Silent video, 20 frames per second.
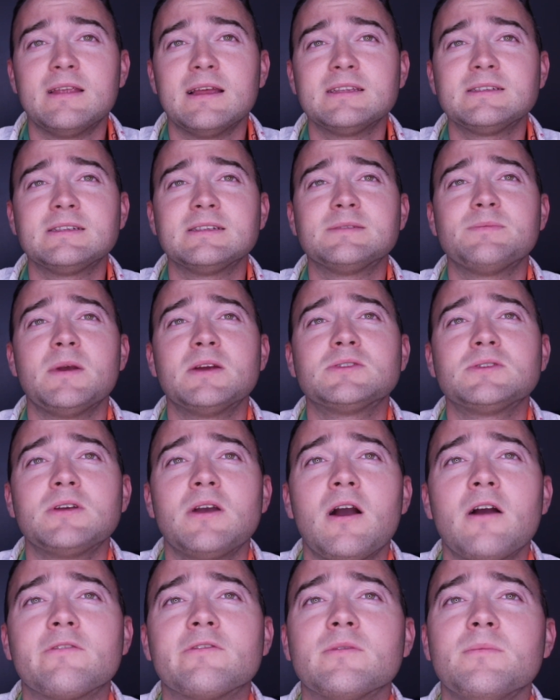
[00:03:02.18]
that's especially
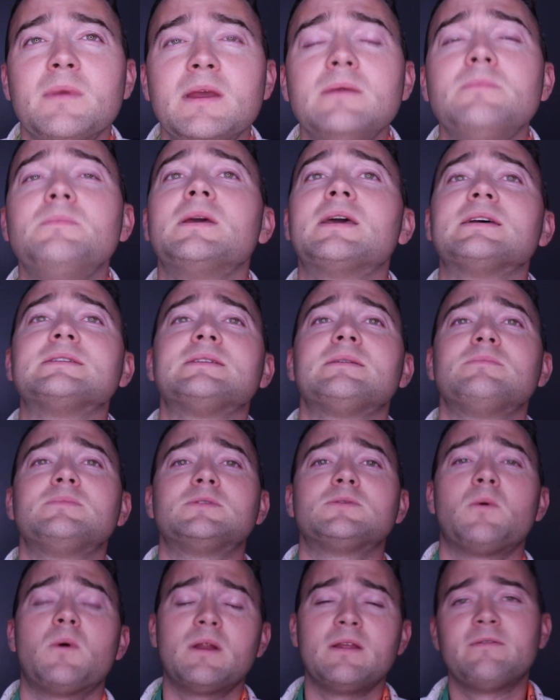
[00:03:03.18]
hard for me because I'm
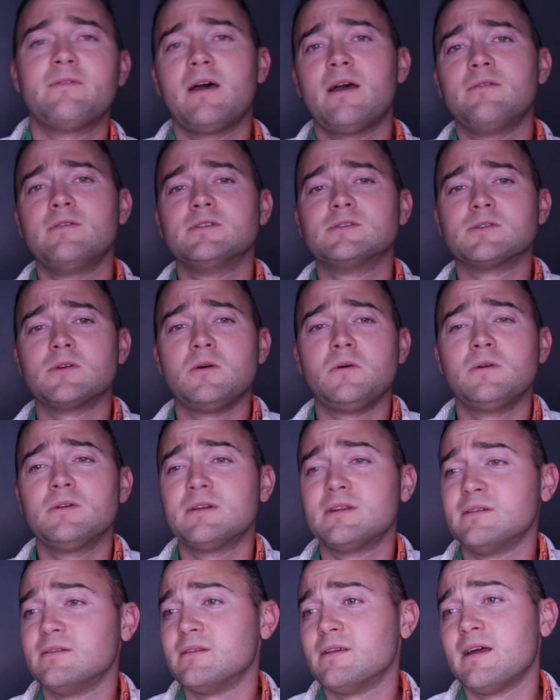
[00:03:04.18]
25 years old
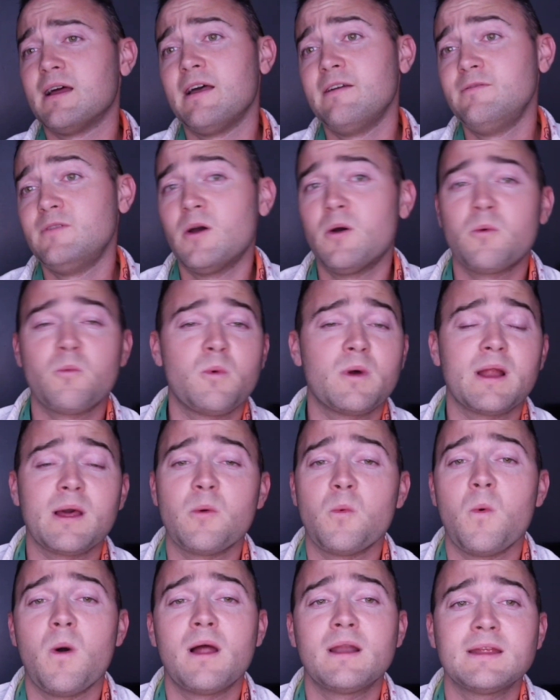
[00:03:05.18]
and I know what I
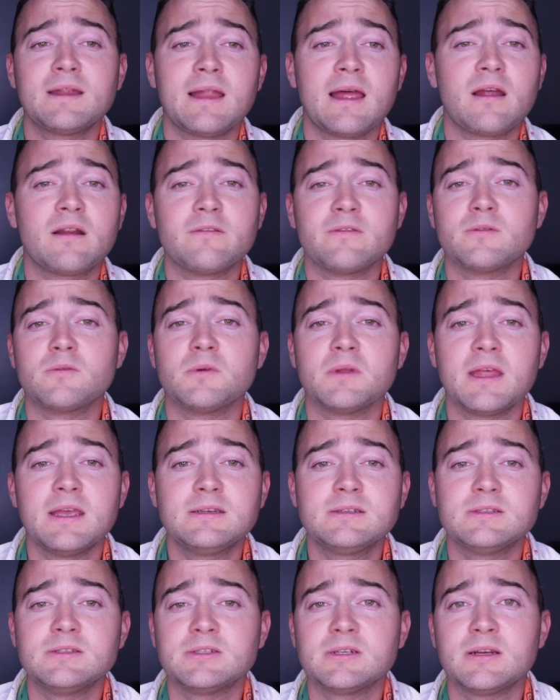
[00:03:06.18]
wanted out of a
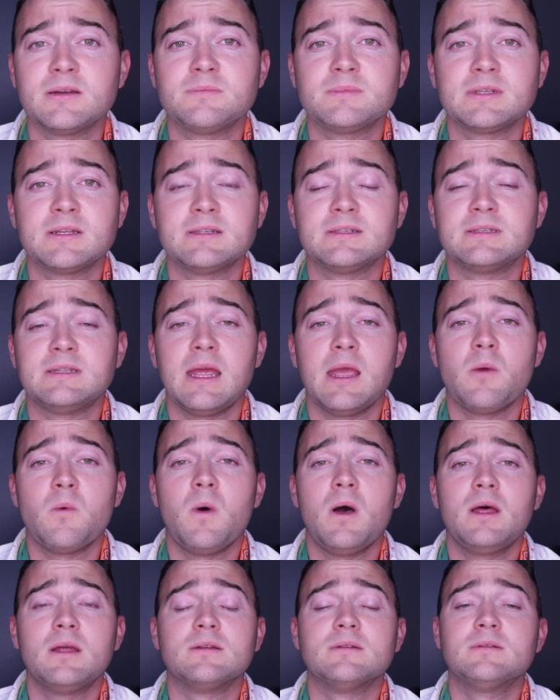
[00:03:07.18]
relationship since day
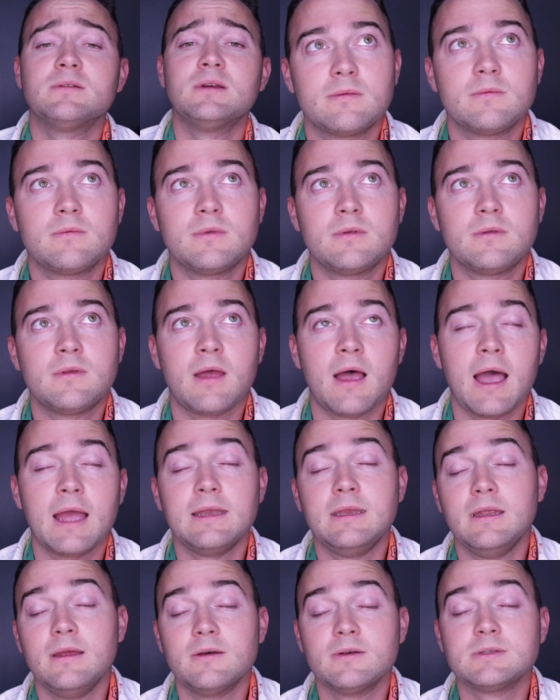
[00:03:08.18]
one. The
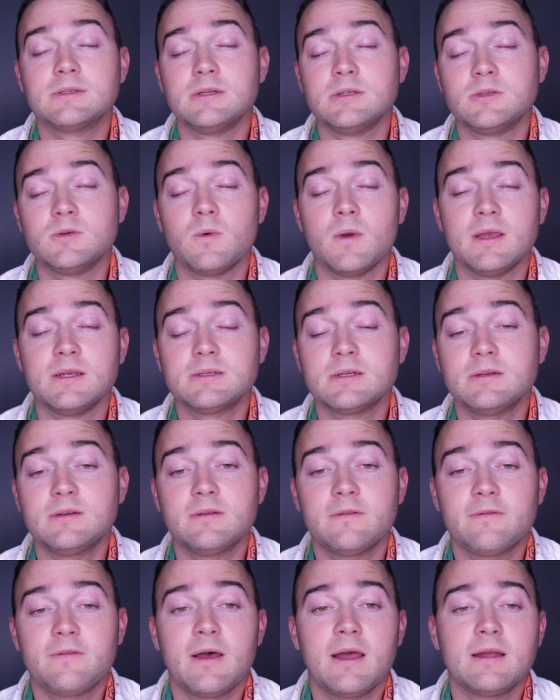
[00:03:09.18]
ideal situation
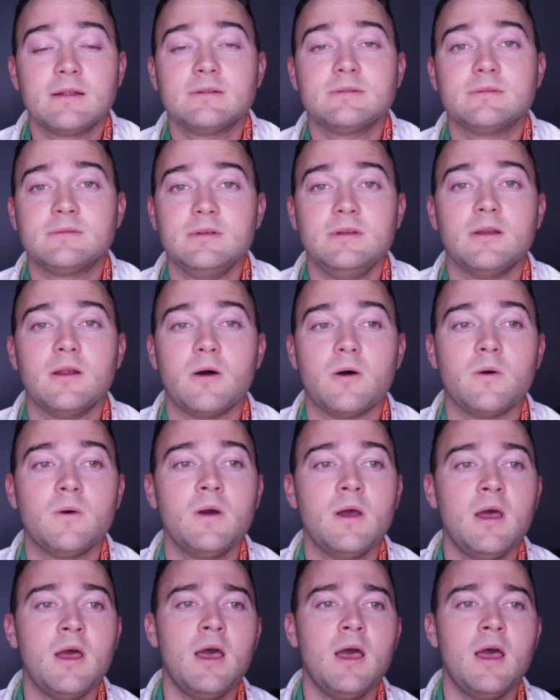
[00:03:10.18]
to find, you know,